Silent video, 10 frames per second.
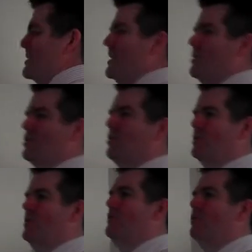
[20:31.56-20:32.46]
see the
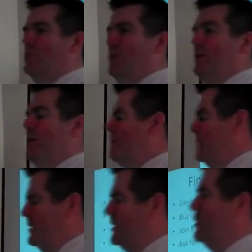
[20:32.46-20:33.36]
sort of stuff you're
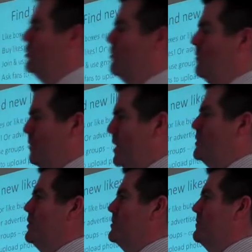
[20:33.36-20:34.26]

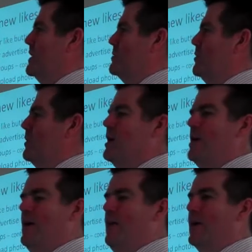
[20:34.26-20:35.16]
posting onto Facebook,
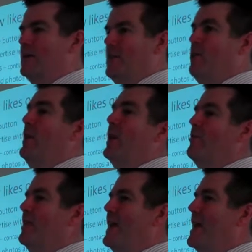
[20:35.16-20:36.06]
and they can see what they're
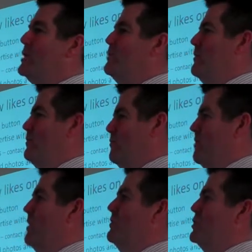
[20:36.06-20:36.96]
going to engage with
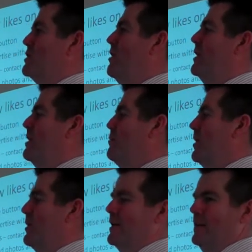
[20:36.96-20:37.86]
rather than just liking
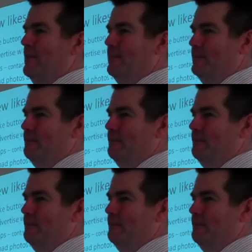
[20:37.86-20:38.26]
blindly.